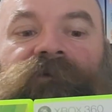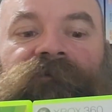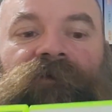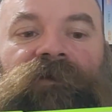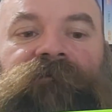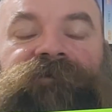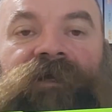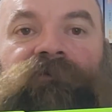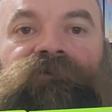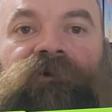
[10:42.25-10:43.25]
the Fall of
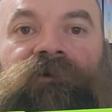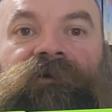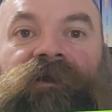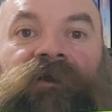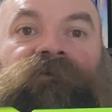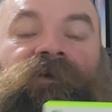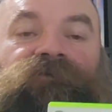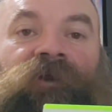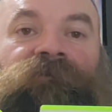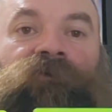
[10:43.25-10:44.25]
Cybertron, and you got
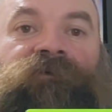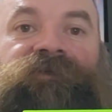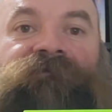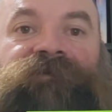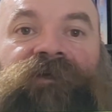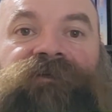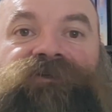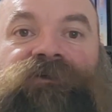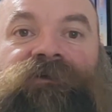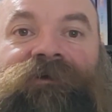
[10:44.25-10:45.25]
Transformers
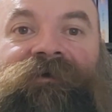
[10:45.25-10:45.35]
Devastation.